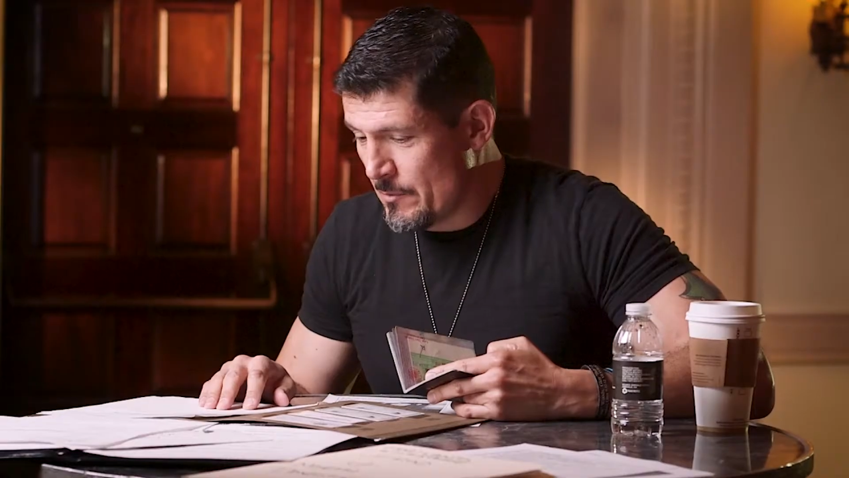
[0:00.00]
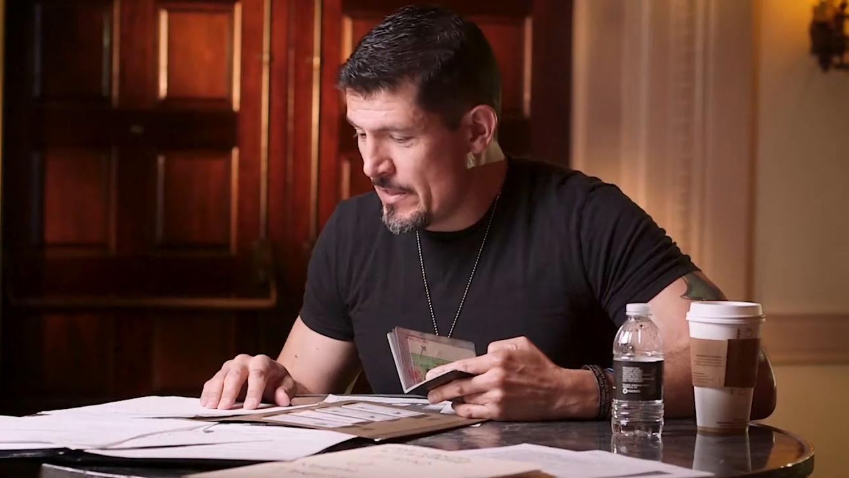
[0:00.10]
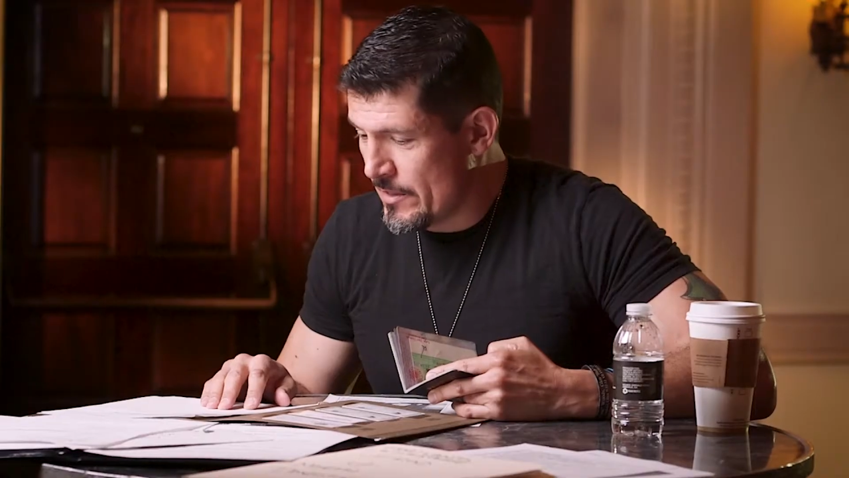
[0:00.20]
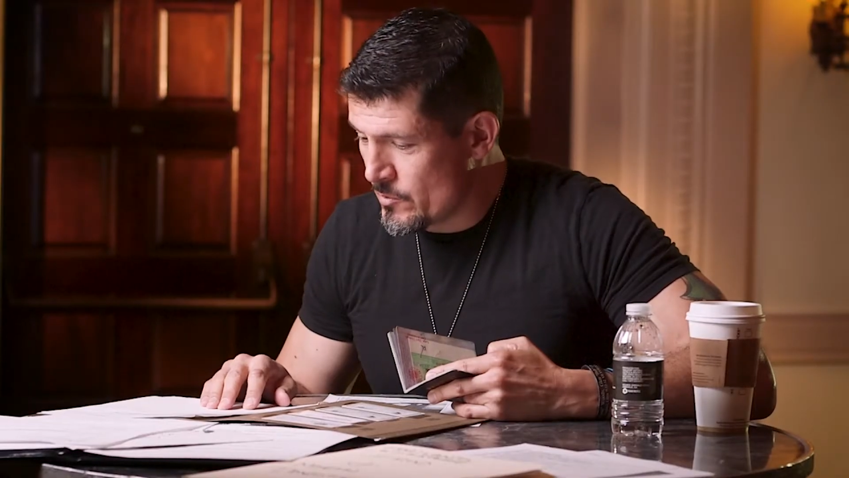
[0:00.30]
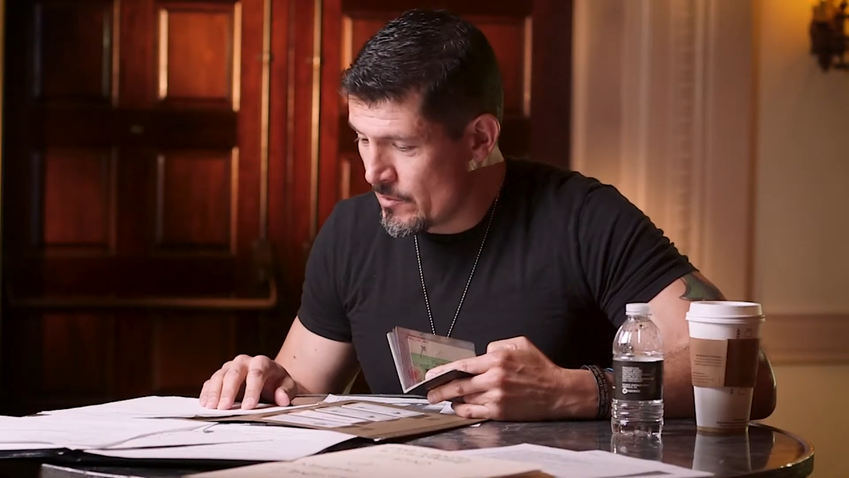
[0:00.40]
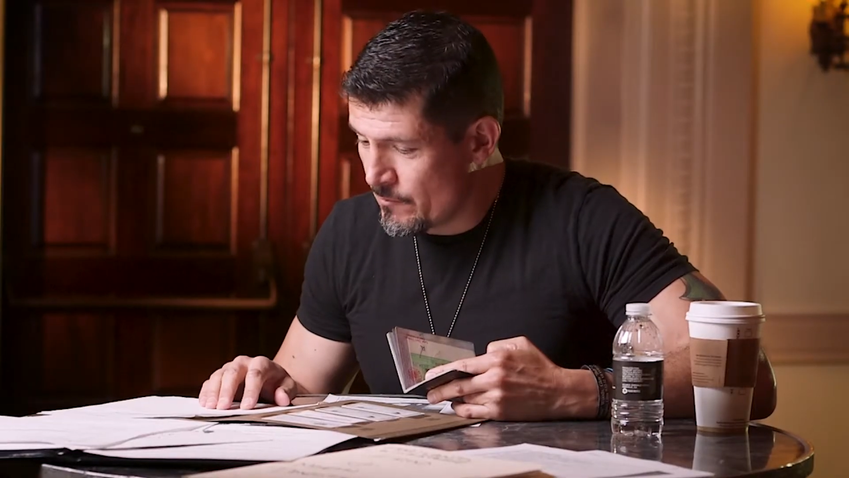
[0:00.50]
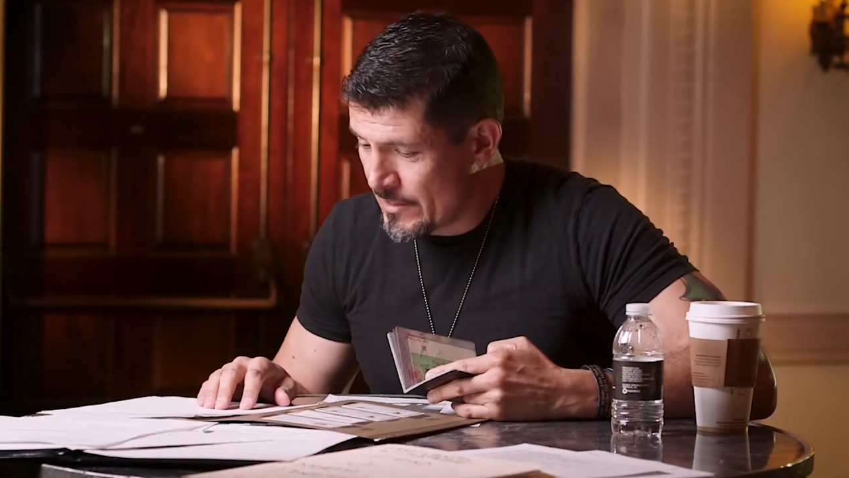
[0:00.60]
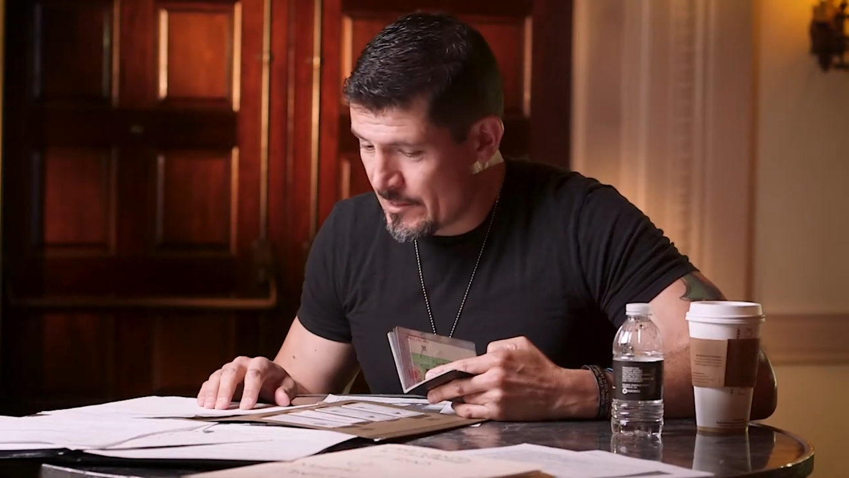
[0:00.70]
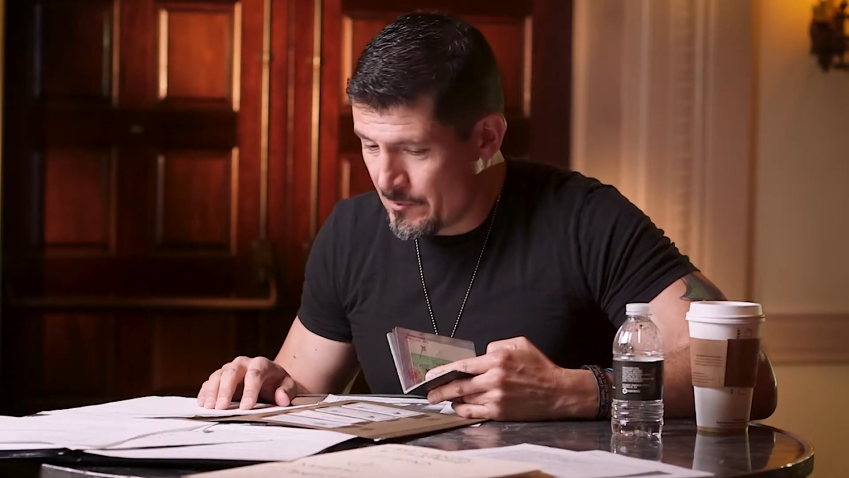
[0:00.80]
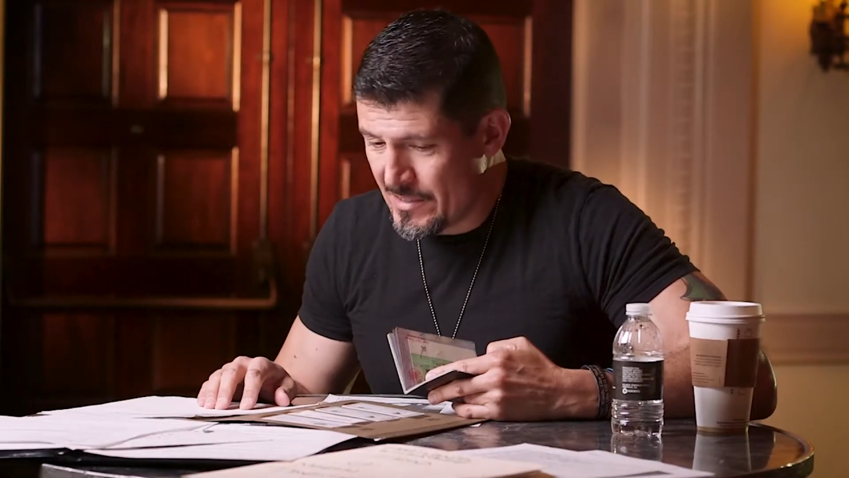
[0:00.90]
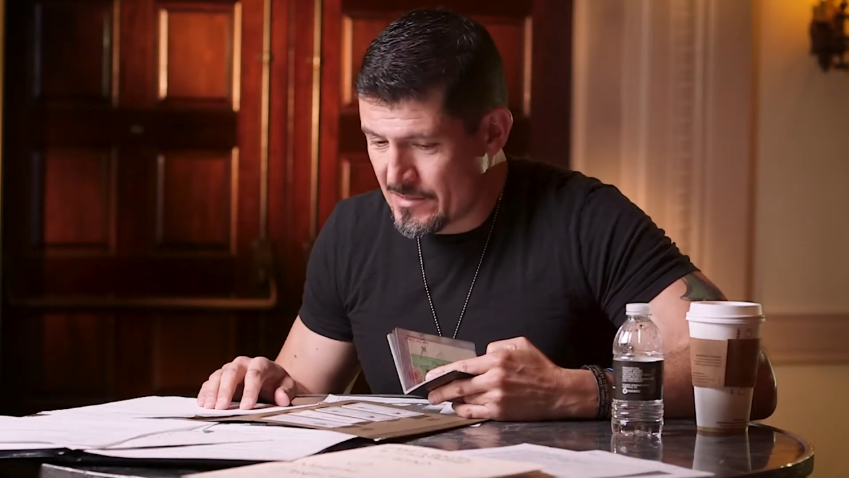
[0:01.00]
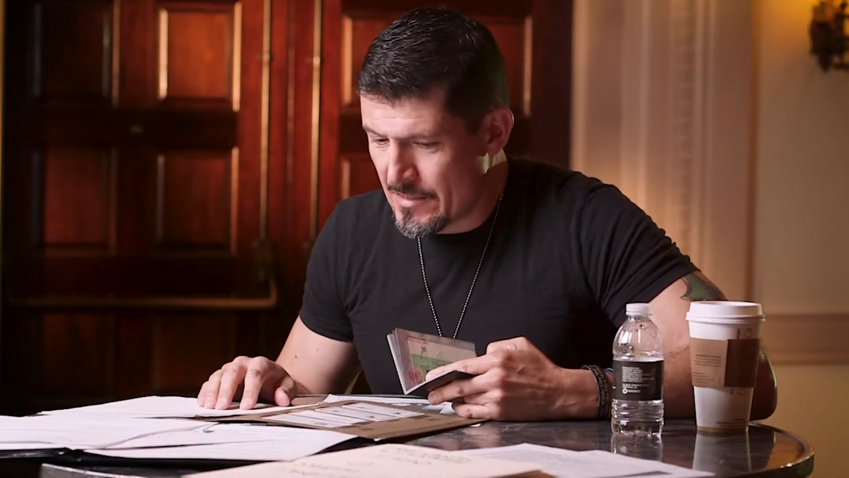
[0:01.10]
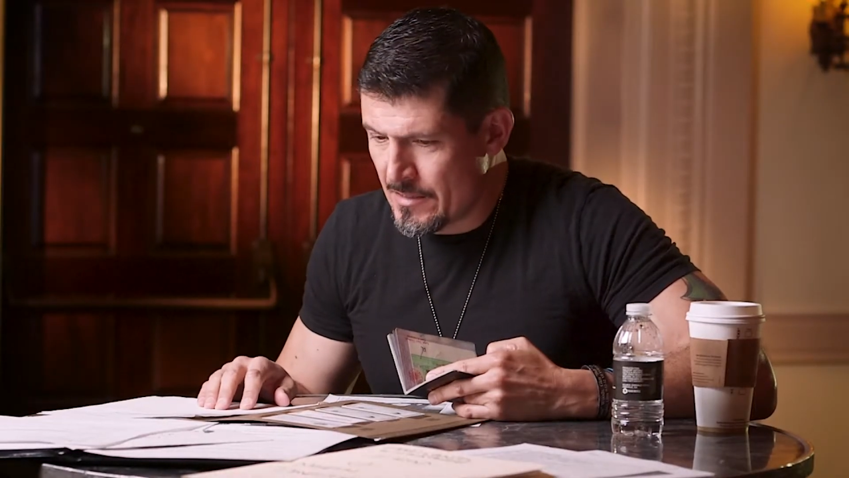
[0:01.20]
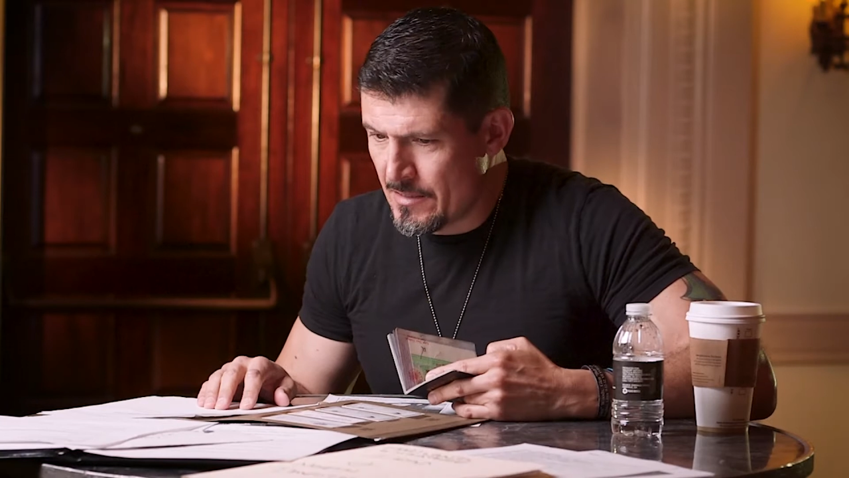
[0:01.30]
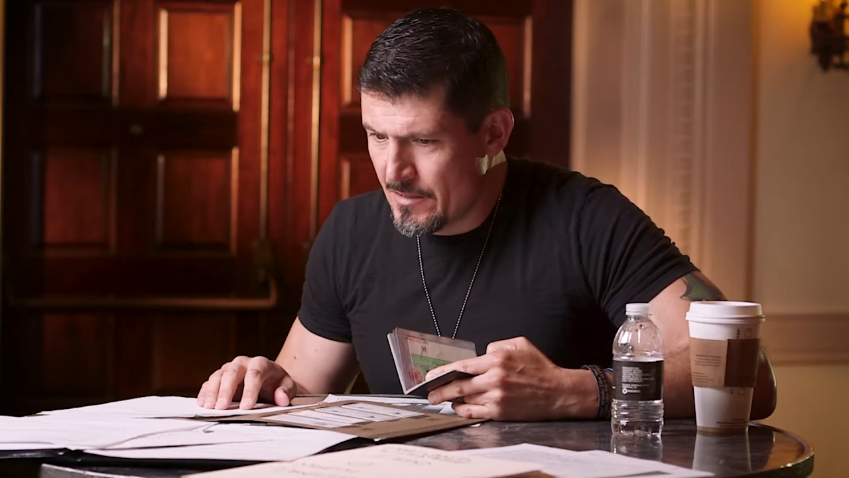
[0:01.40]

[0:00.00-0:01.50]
biggest red flag to me is,